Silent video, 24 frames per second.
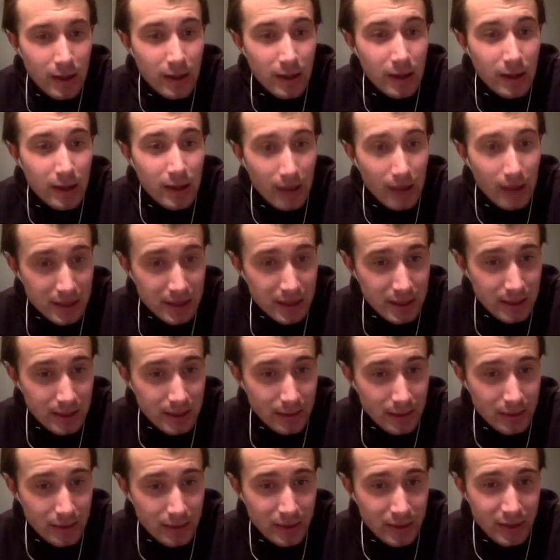The last time
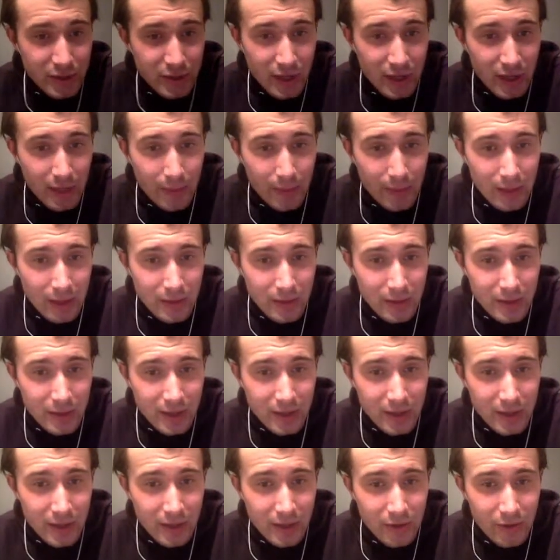I was at Jellybean, I was
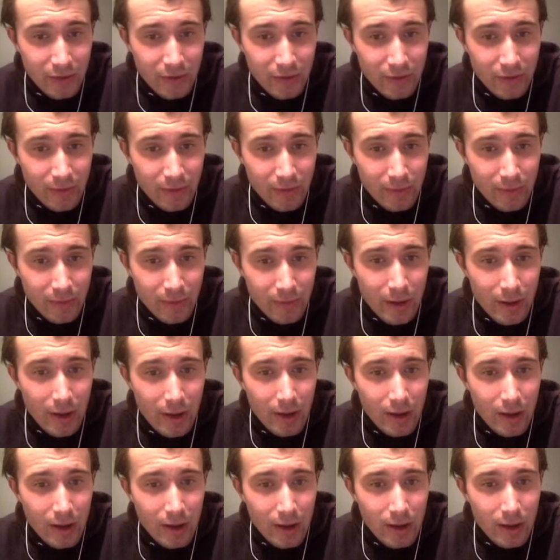getting driven
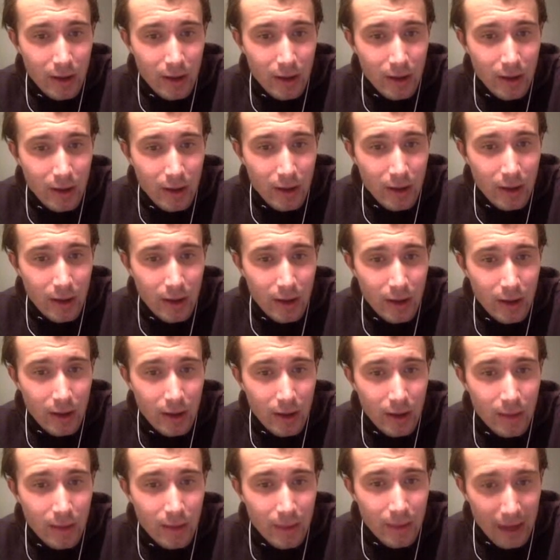
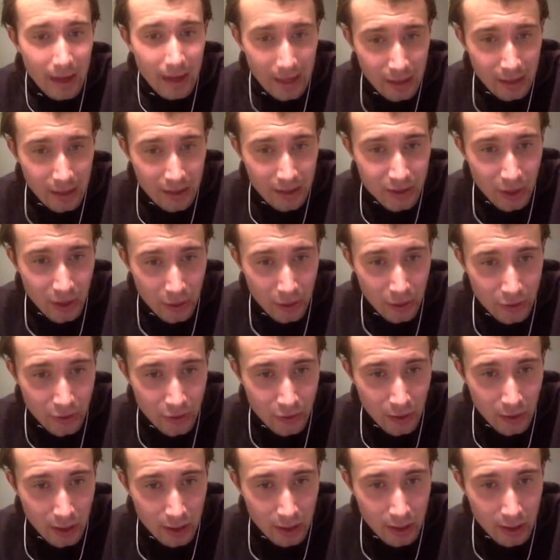back in a tow
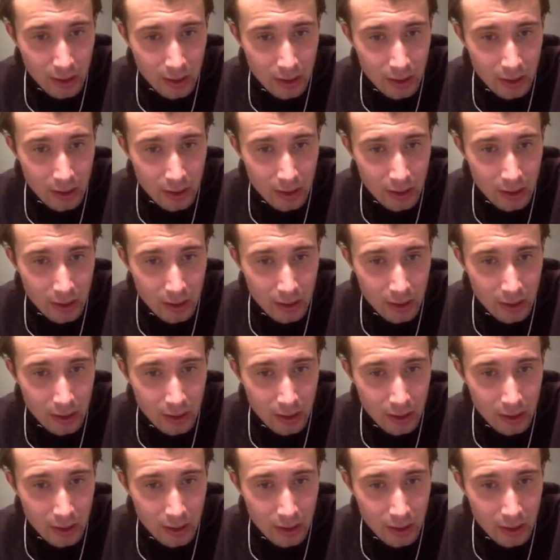truck.